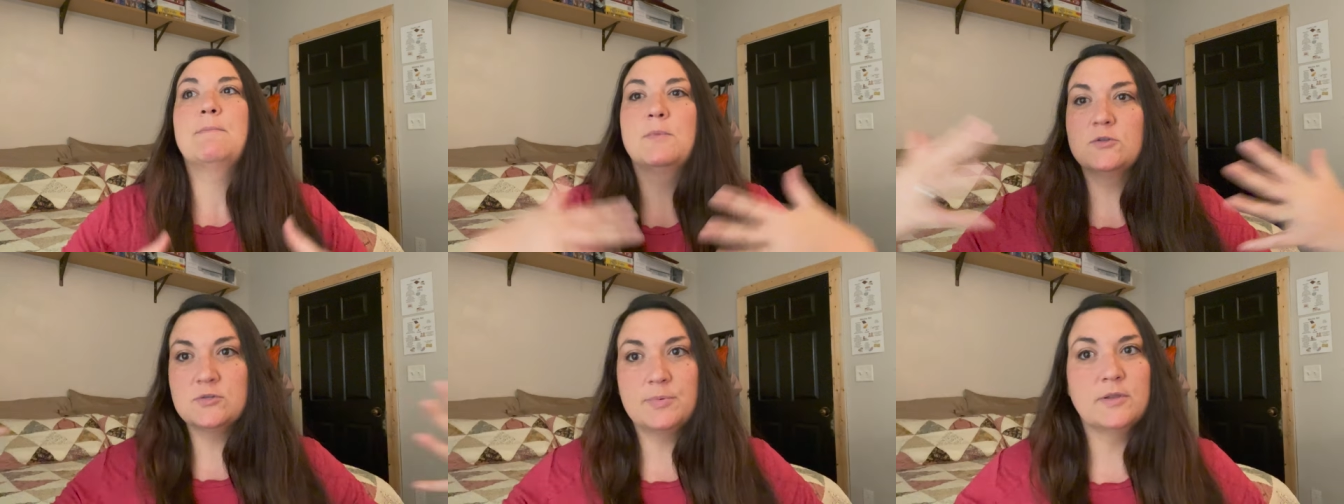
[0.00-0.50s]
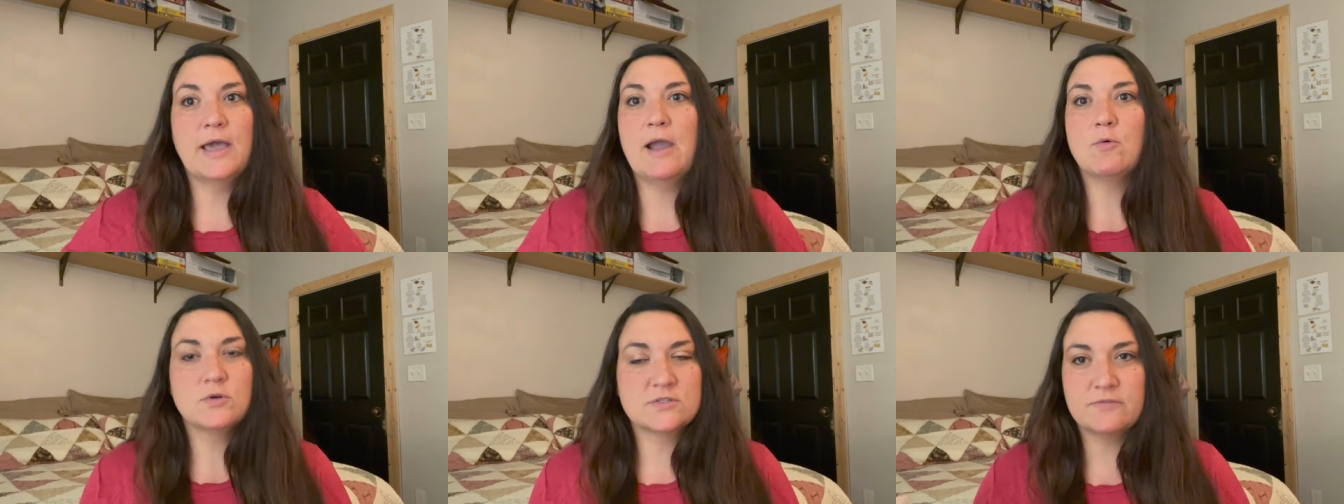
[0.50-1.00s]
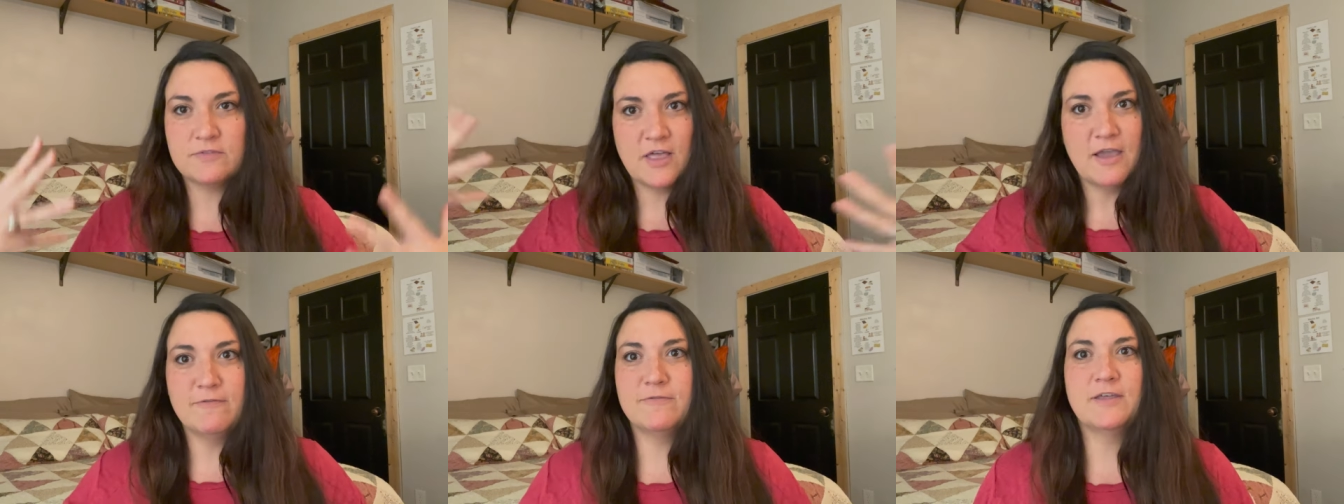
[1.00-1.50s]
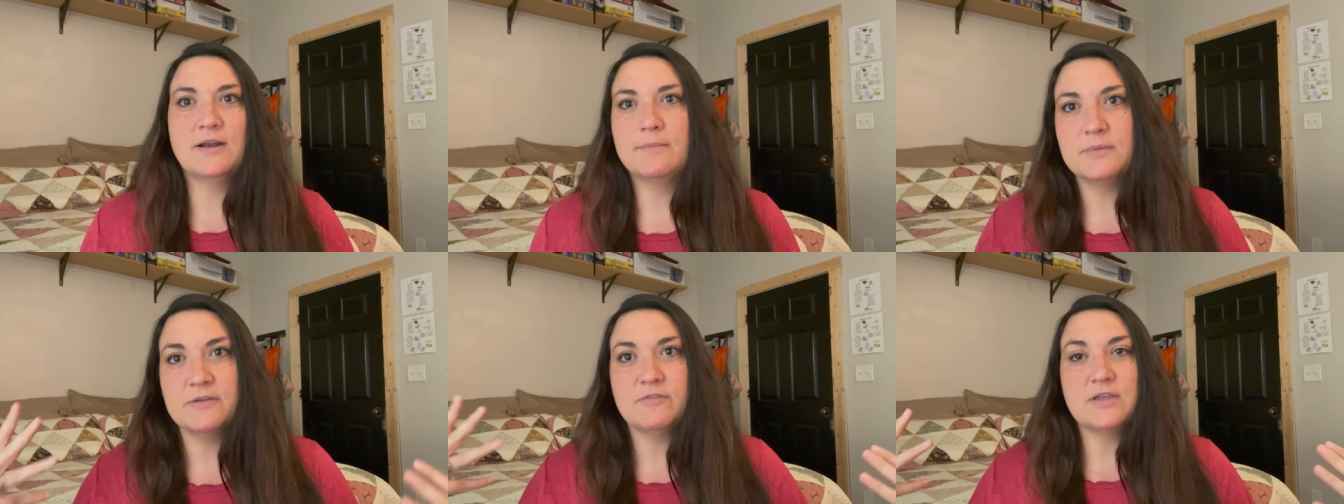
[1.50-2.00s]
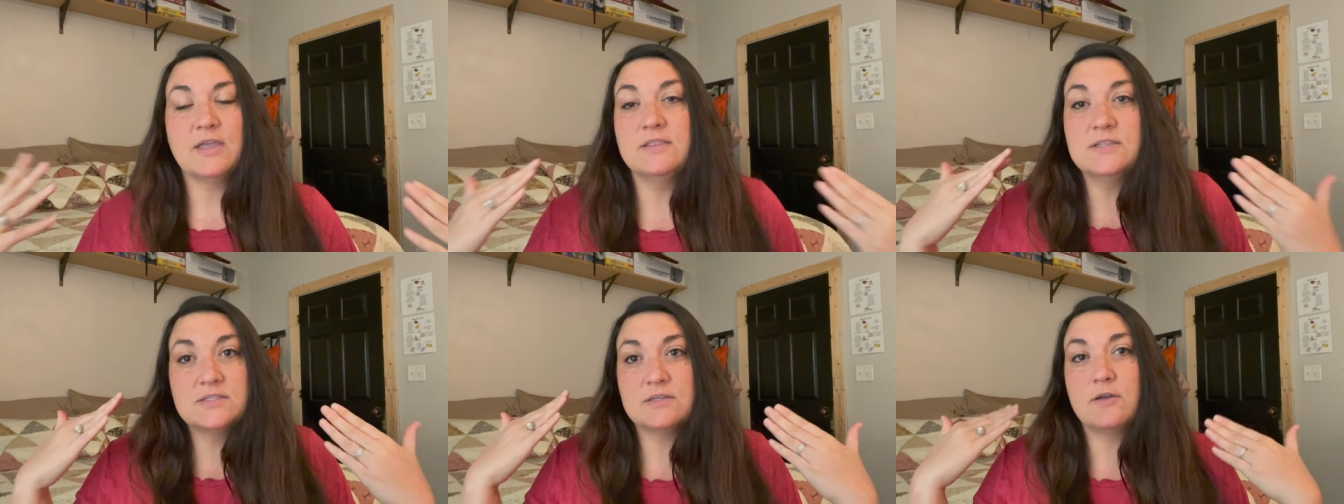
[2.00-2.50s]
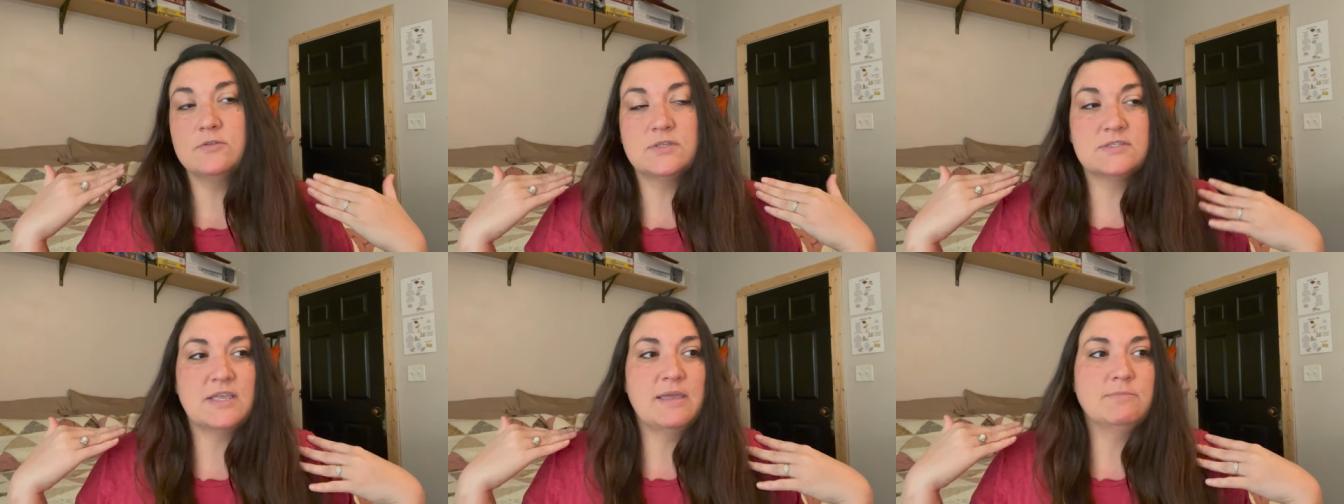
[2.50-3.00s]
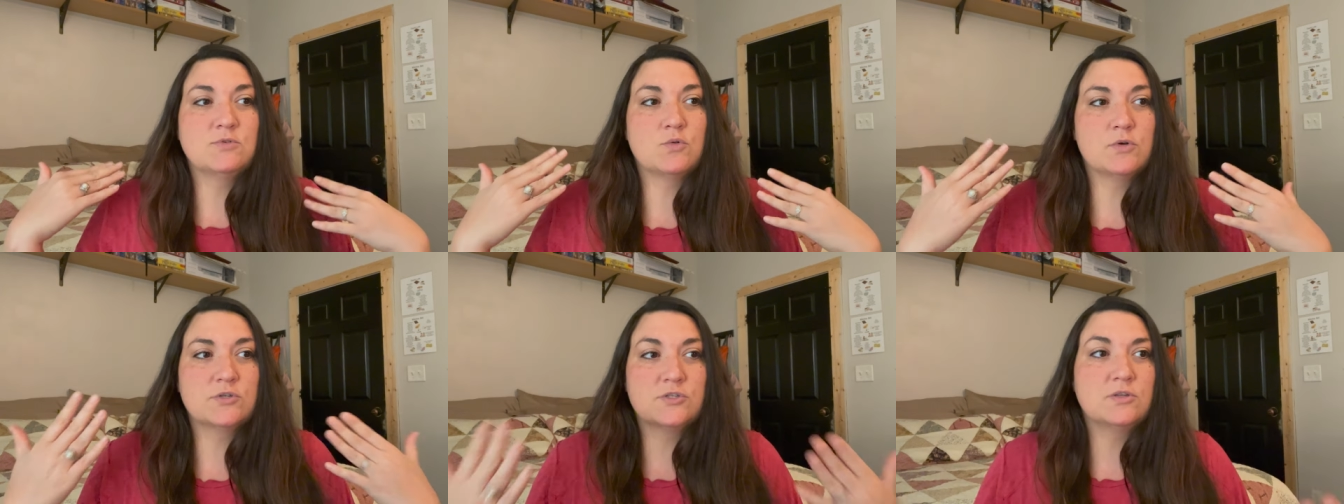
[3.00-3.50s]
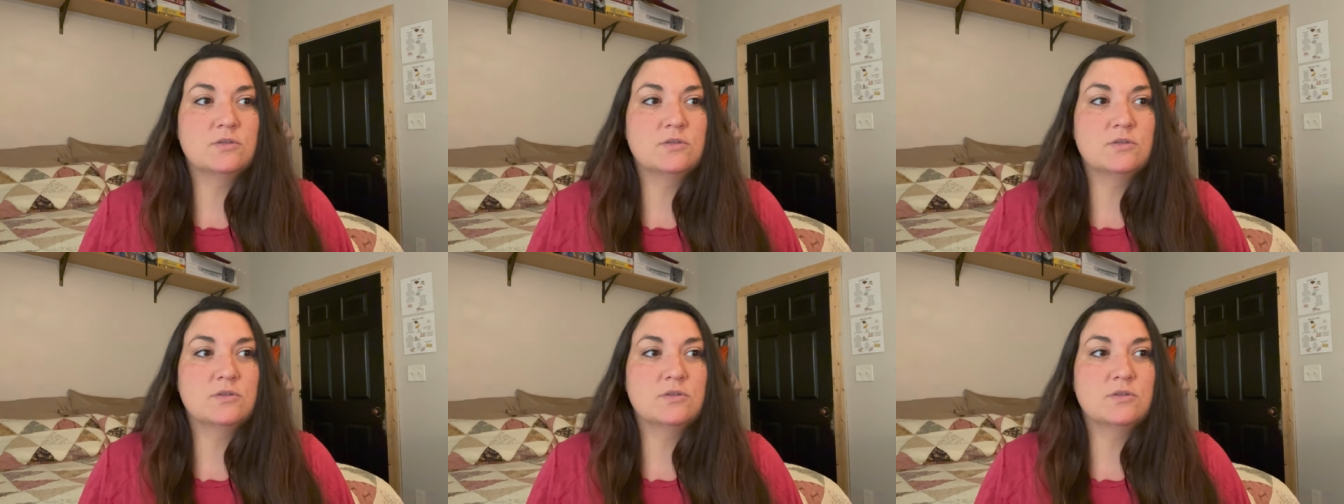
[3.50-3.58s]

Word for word: multiple hours of life that I'm living. And this goes the same towards